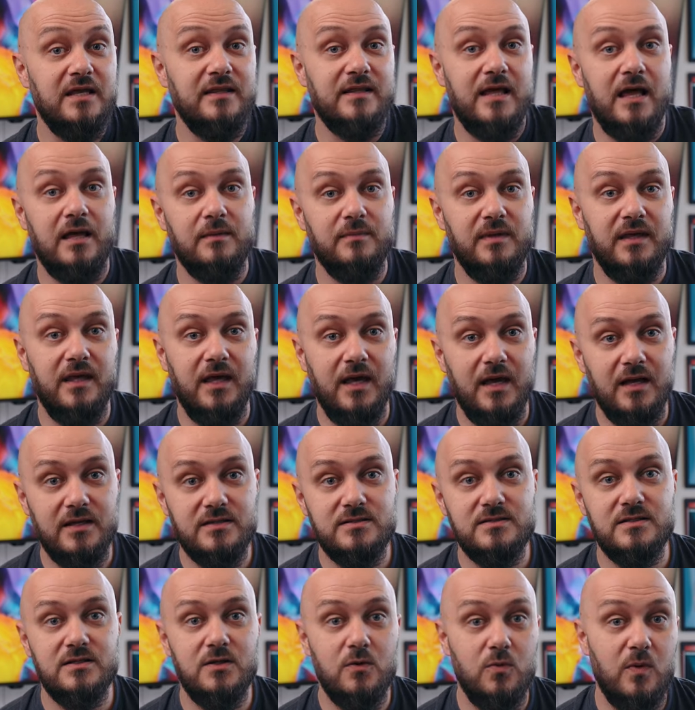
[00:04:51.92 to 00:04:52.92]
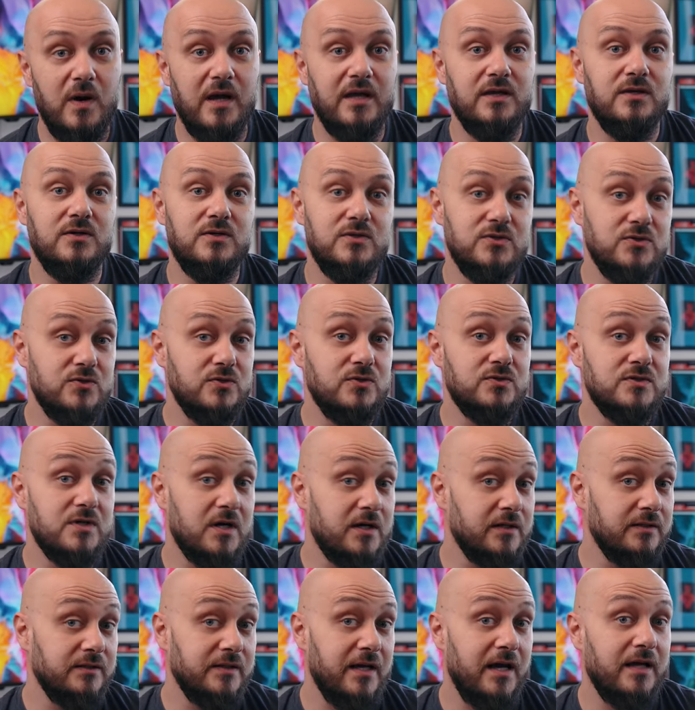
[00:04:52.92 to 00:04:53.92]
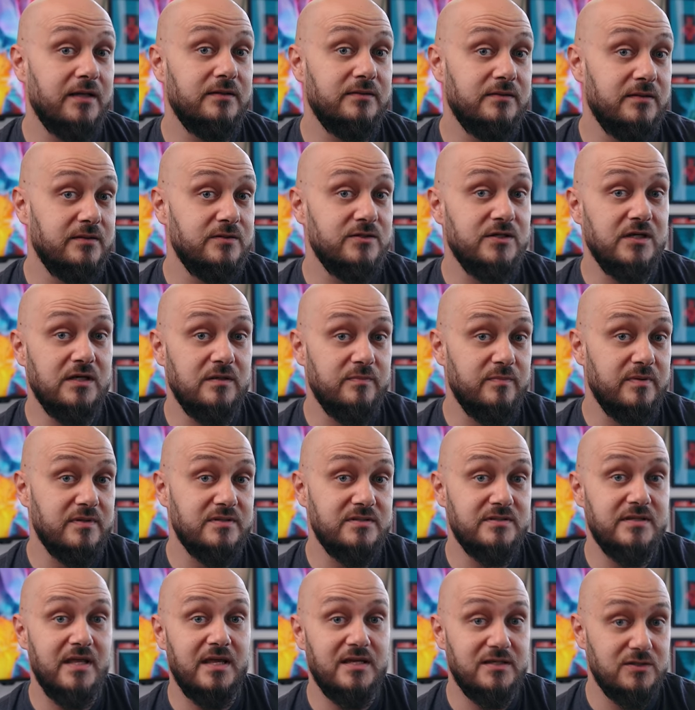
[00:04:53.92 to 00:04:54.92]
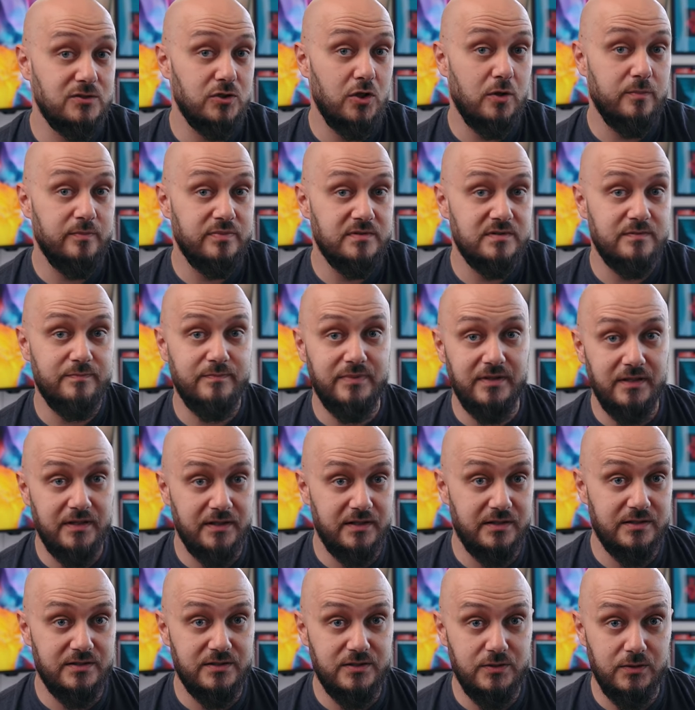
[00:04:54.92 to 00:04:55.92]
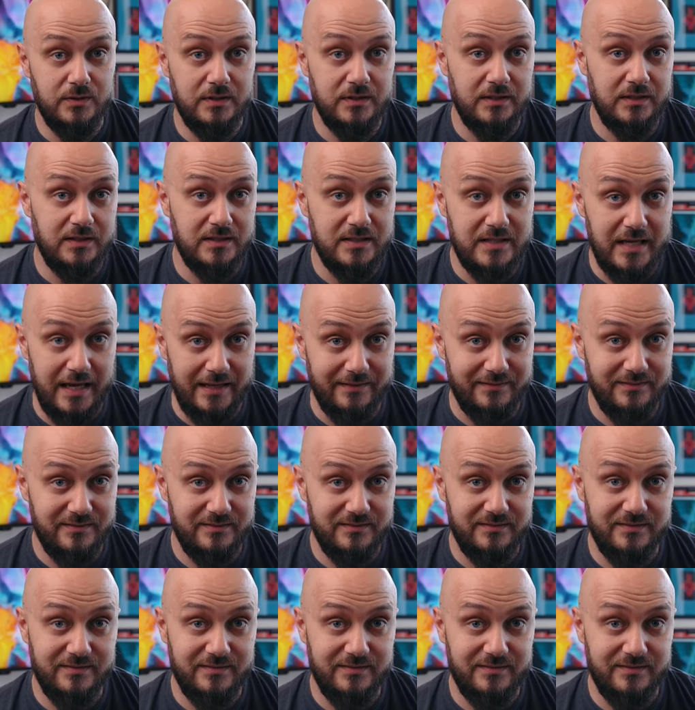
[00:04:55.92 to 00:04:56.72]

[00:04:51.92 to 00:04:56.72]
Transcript: that because the YU2s are not the cheapest desktop speakers you can get.